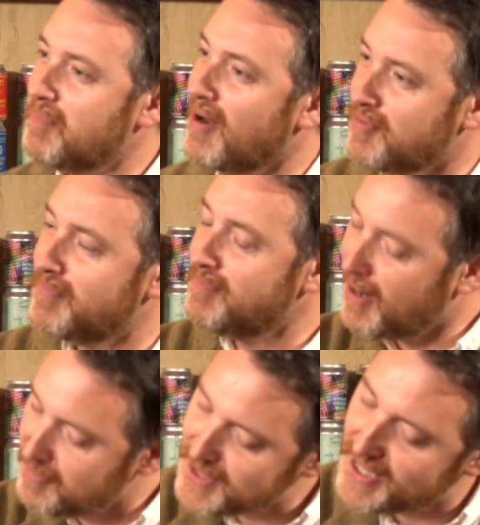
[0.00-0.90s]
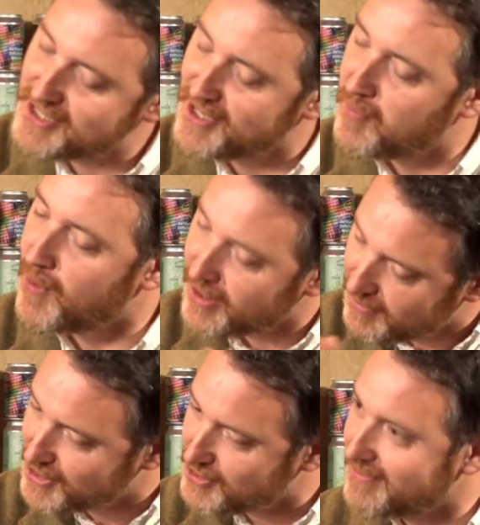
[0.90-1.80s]
Apart from tasting at work,
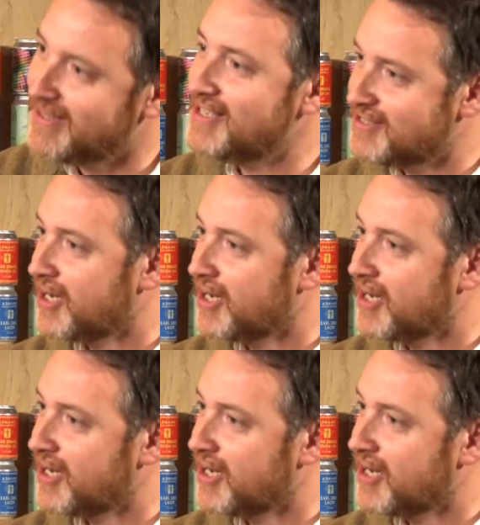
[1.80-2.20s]
which is